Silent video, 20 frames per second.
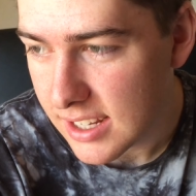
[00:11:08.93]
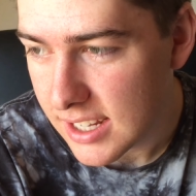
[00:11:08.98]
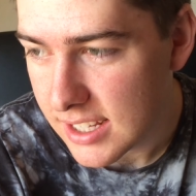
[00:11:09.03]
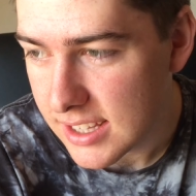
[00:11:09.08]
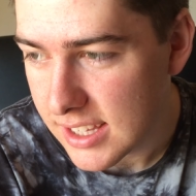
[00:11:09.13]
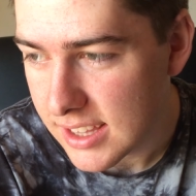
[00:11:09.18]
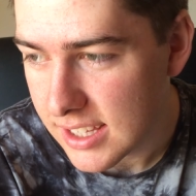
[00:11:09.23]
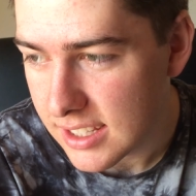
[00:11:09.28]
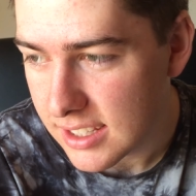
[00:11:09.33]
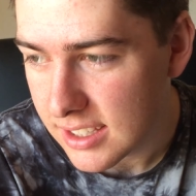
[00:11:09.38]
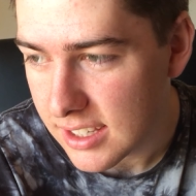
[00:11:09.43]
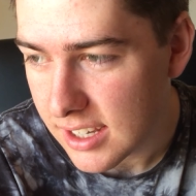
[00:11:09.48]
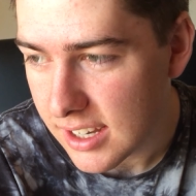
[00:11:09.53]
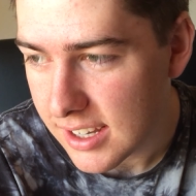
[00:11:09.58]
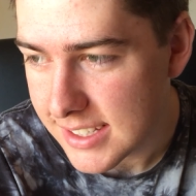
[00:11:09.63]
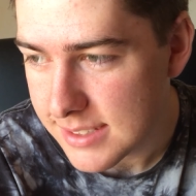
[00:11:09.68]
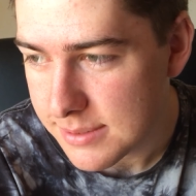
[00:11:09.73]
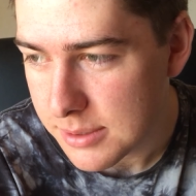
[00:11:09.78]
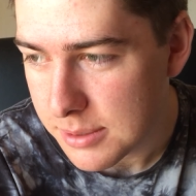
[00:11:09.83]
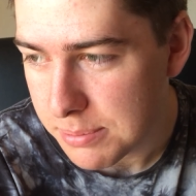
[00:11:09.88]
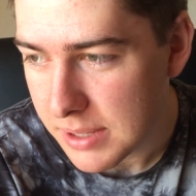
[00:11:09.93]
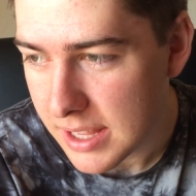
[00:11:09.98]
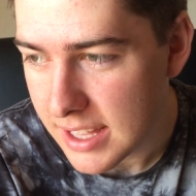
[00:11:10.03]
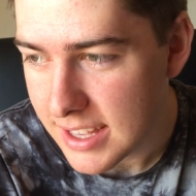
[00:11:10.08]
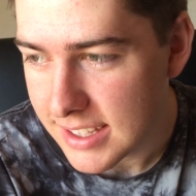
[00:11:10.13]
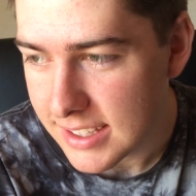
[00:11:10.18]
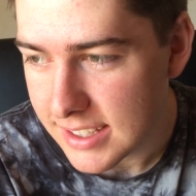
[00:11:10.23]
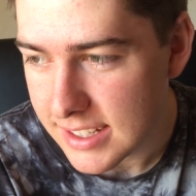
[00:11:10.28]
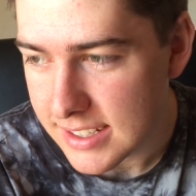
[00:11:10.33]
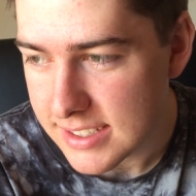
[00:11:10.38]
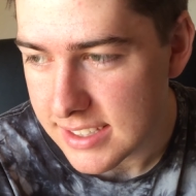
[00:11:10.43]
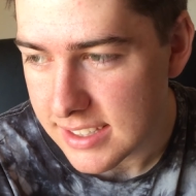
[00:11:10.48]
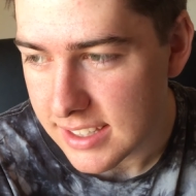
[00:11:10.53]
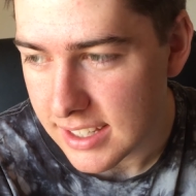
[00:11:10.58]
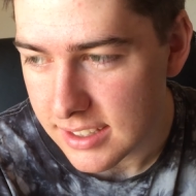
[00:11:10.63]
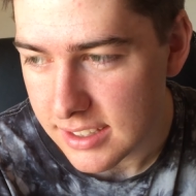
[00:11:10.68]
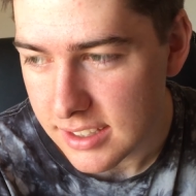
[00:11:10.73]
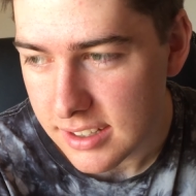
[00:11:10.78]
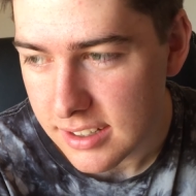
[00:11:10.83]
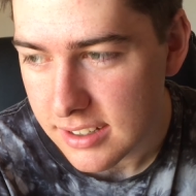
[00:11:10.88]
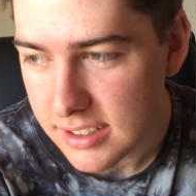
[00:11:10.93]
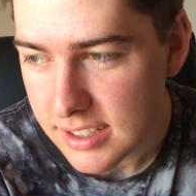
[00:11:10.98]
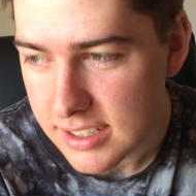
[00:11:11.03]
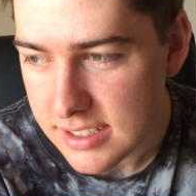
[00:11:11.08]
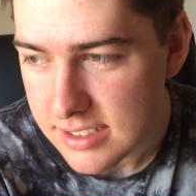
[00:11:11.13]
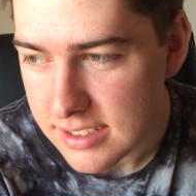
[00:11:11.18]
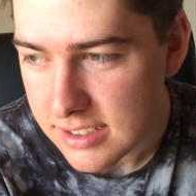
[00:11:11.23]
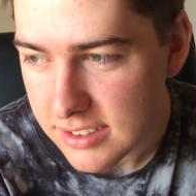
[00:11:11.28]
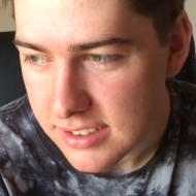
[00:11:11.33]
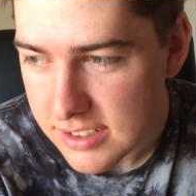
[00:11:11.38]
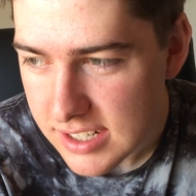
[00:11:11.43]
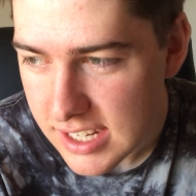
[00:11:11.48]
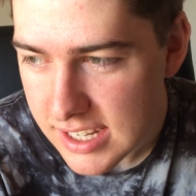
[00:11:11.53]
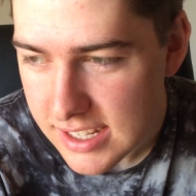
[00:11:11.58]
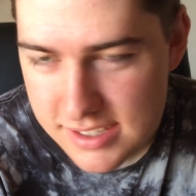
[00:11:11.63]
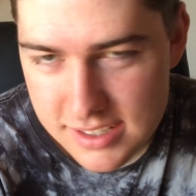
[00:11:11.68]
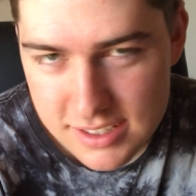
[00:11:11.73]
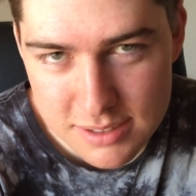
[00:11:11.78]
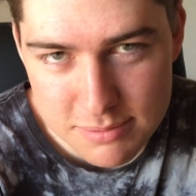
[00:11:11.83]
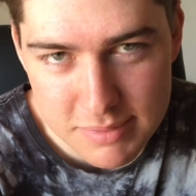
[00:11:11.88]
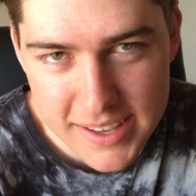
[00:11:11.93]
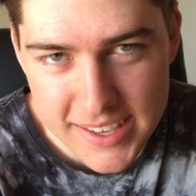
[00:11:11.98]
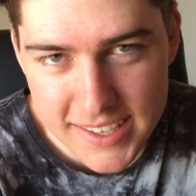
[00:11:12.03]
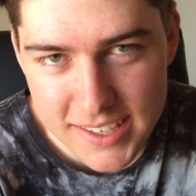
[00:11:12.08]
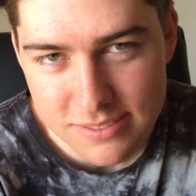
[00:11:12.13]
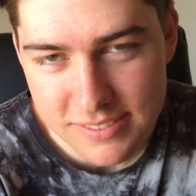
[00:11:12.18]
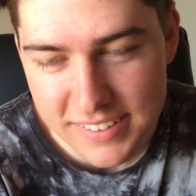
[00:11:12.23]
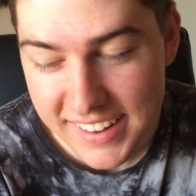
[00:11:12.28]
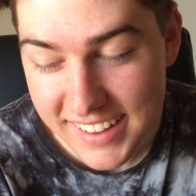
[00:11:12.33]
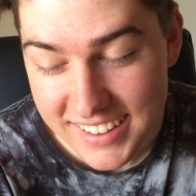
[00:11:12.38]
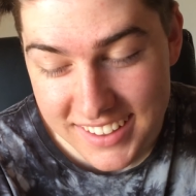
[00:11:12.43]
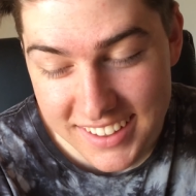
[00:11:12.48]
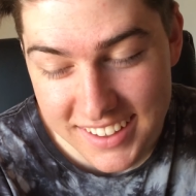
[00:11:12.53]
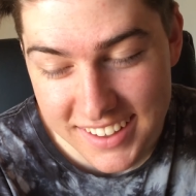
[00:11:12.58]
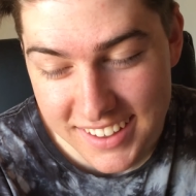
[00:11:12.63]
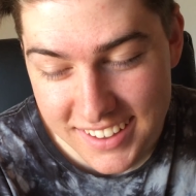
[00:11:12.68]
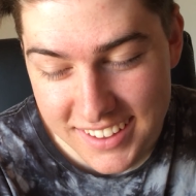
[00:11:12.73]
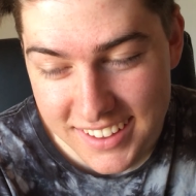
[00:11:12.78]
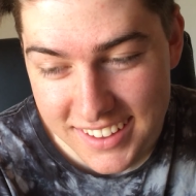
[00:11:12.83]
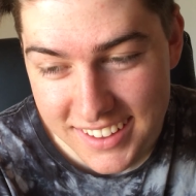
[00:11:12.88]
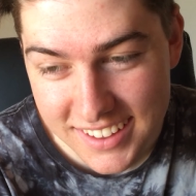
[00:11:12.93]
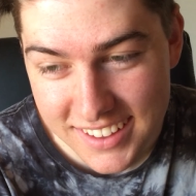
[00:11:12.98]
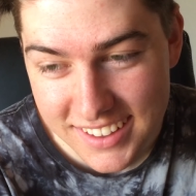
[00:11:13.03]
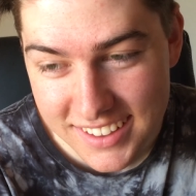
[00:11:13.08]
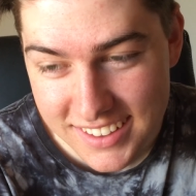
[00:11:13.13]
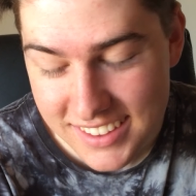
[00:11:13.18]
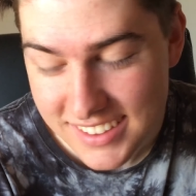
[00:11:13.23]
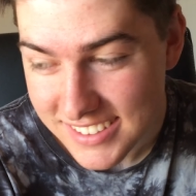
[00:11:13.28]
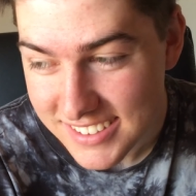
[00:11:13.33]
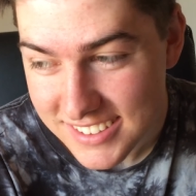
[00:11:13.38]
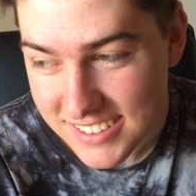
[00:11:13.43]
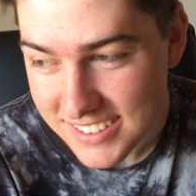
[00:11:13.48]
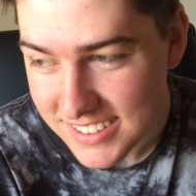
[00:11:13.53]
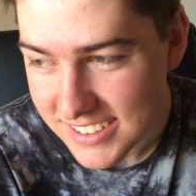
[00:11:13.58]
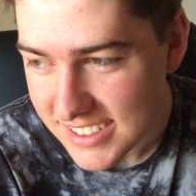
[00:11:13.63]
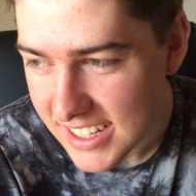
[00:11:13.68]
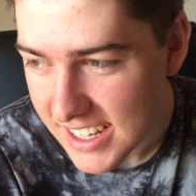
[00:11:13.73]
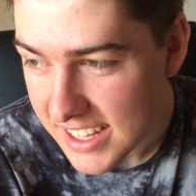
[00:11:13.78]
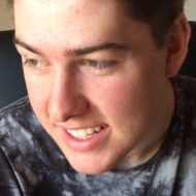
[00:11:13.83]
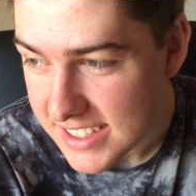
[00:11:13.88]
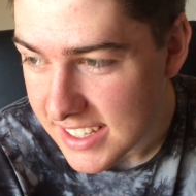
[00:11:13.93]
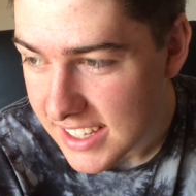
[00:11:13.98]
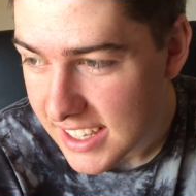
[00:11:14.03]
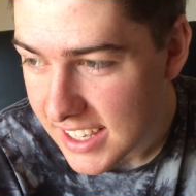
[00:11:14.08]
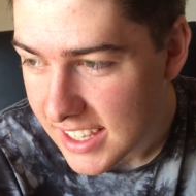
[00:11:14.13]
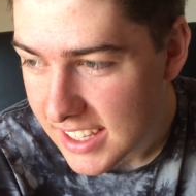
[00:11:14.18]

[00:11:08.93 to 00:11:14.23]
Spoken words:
And then the guys we were playing against, like, there's still a chance you could make it. And we're like, there's still a chance.